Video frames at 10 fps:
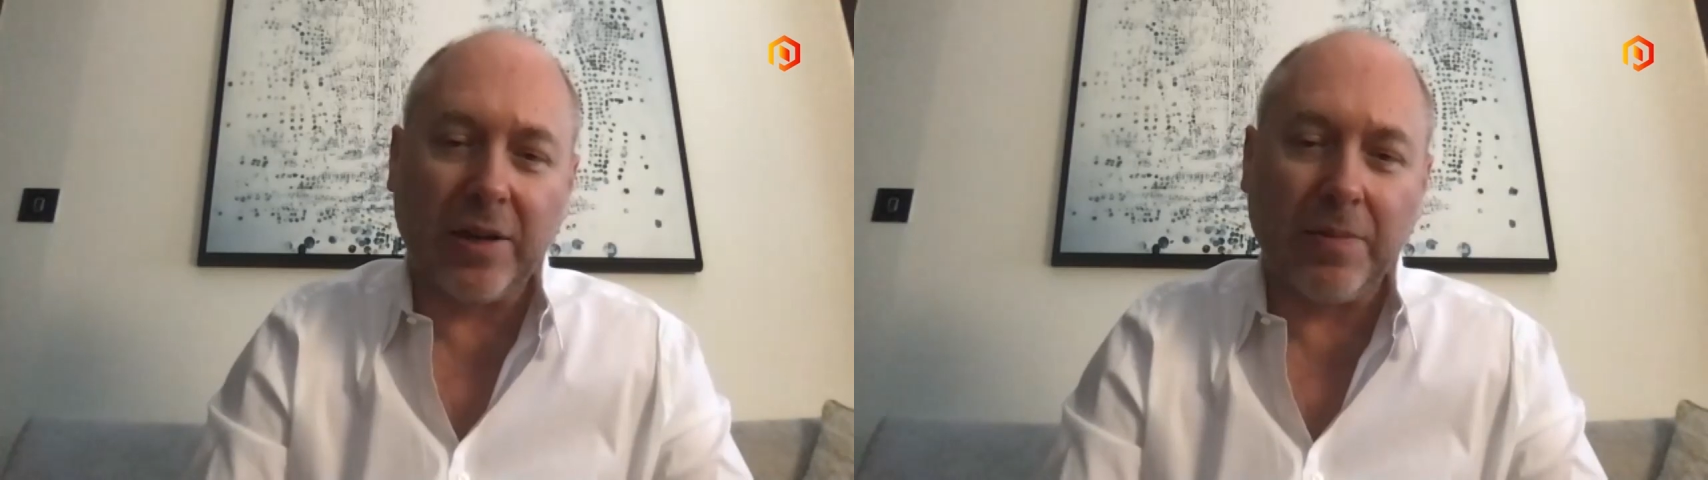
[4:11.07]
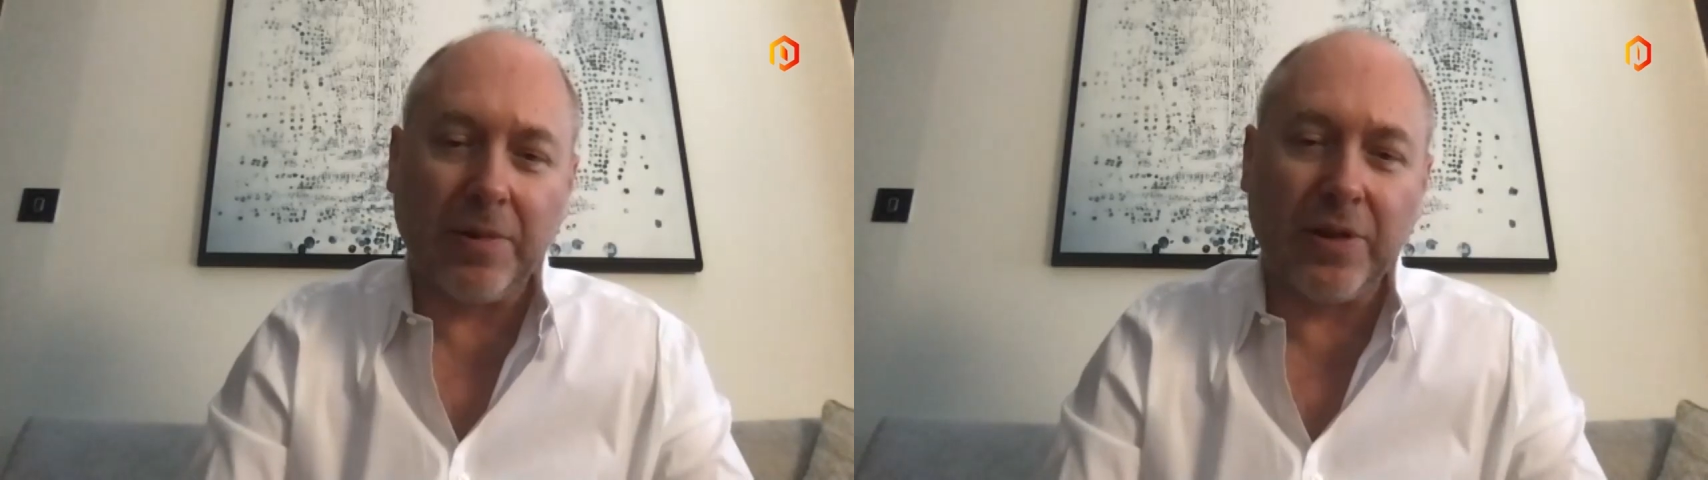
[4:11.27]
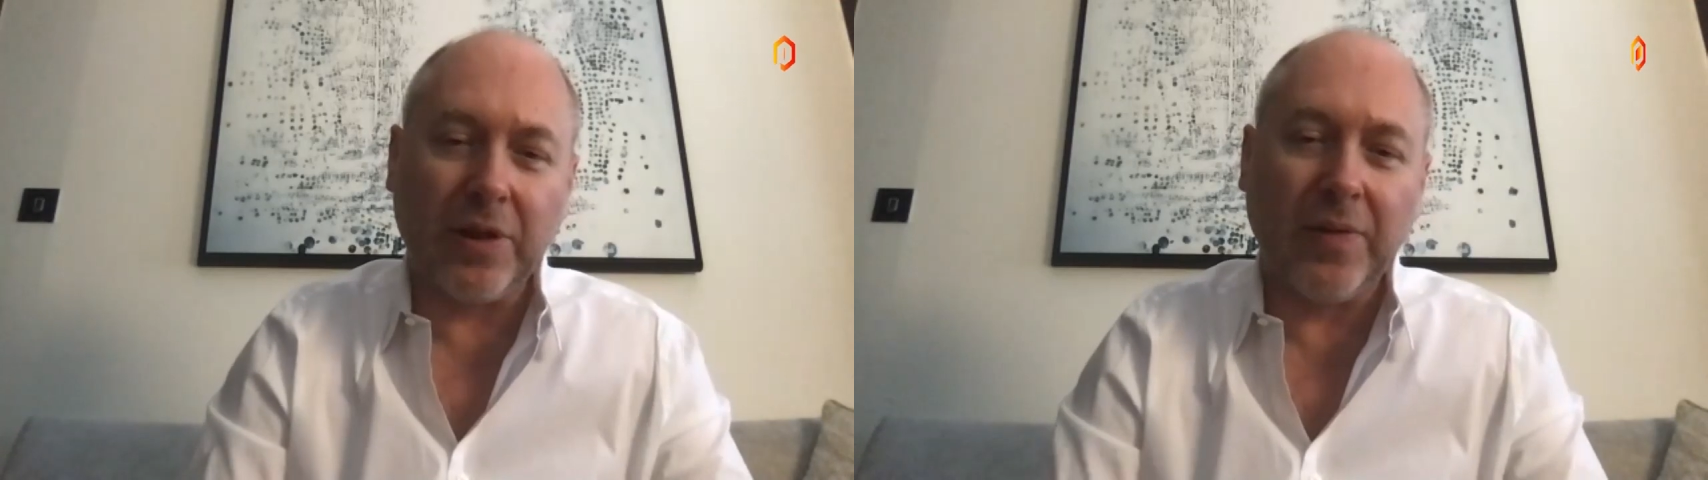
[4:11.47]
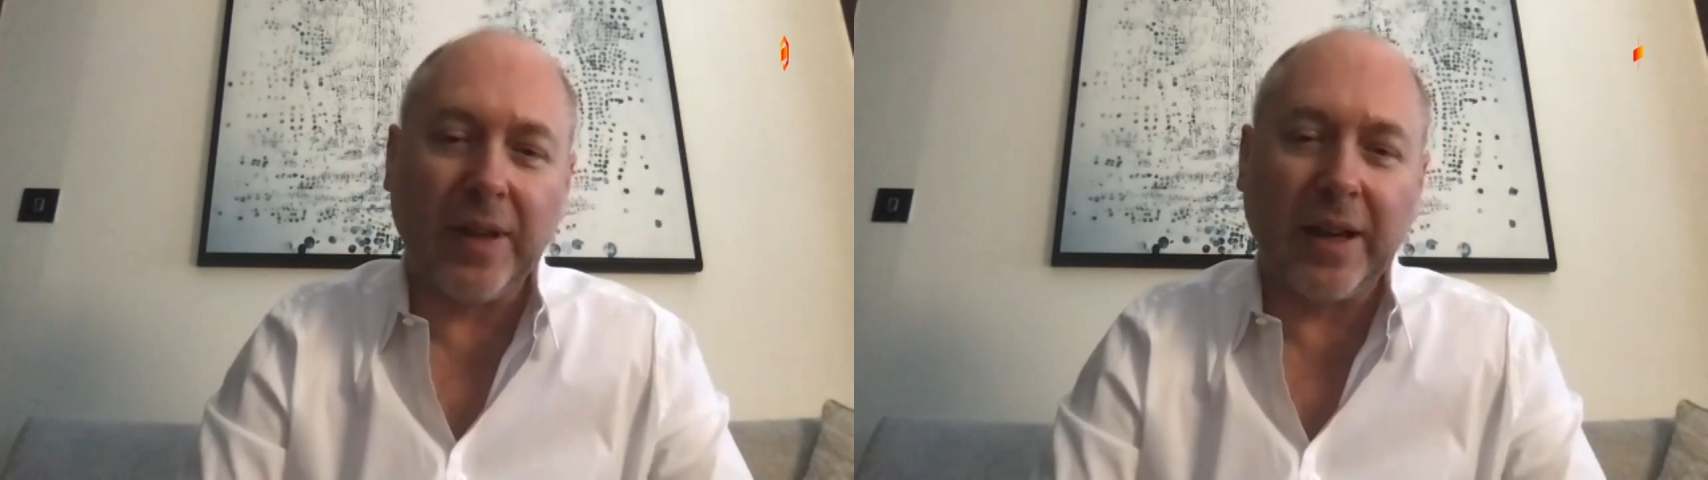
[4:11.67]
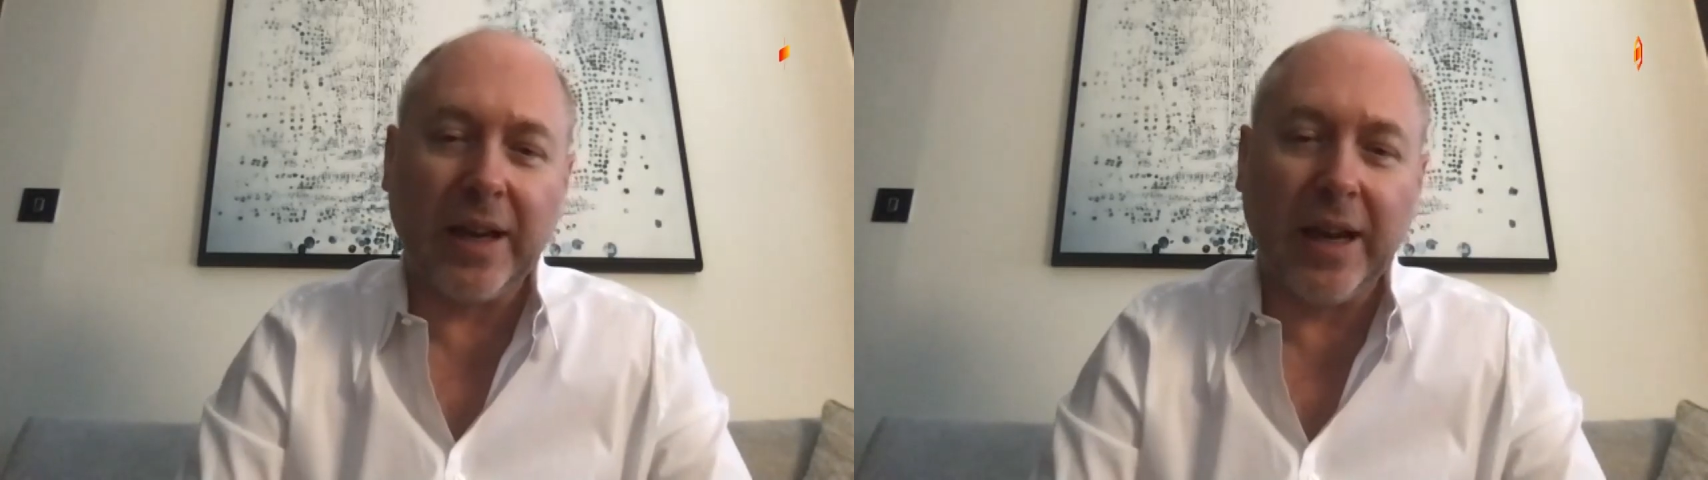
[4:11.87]
to preserve
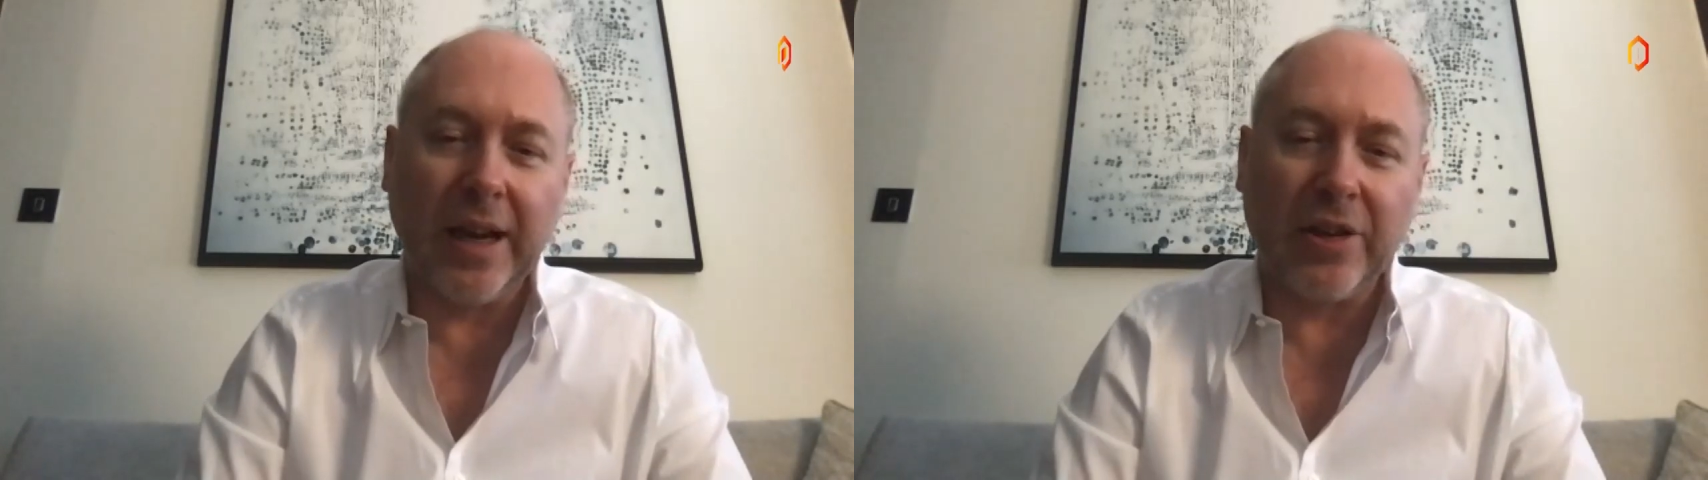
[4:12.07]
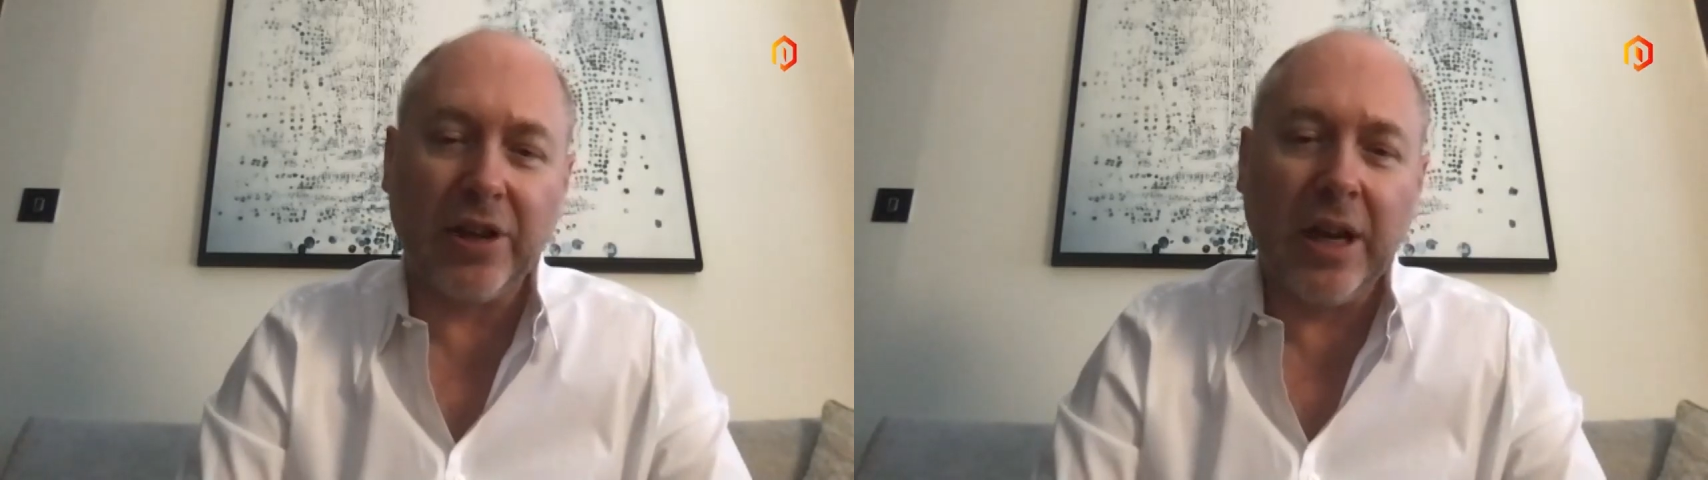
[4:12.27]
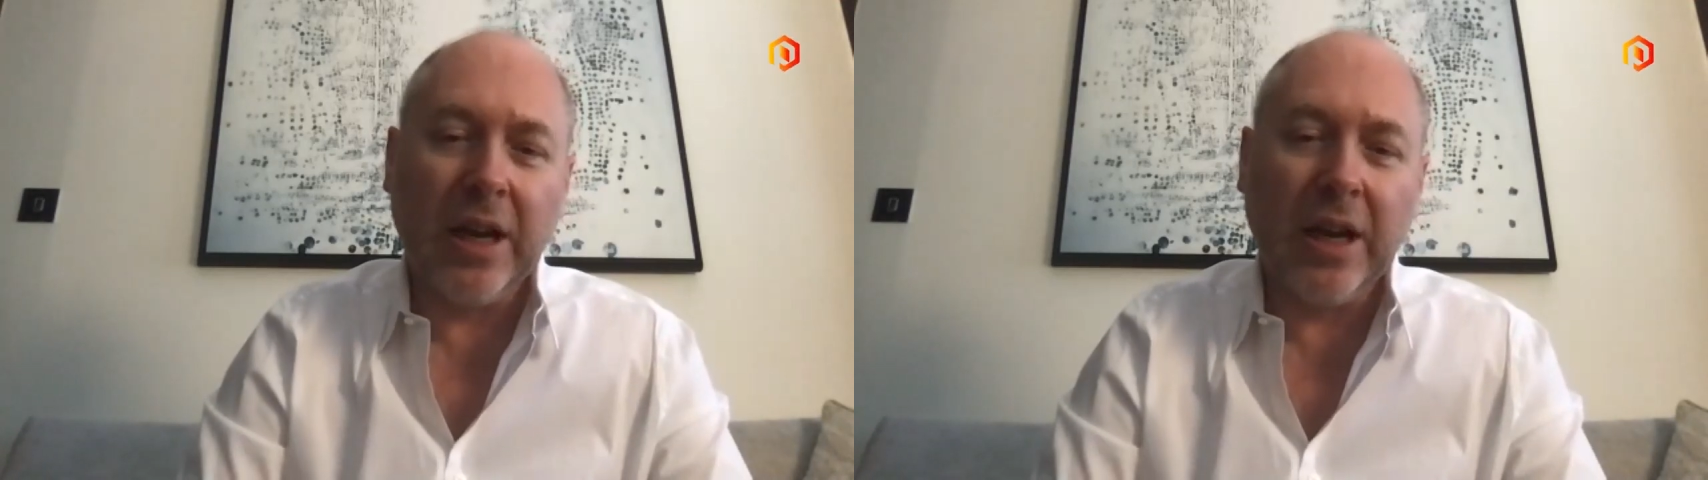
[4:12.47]
their cash.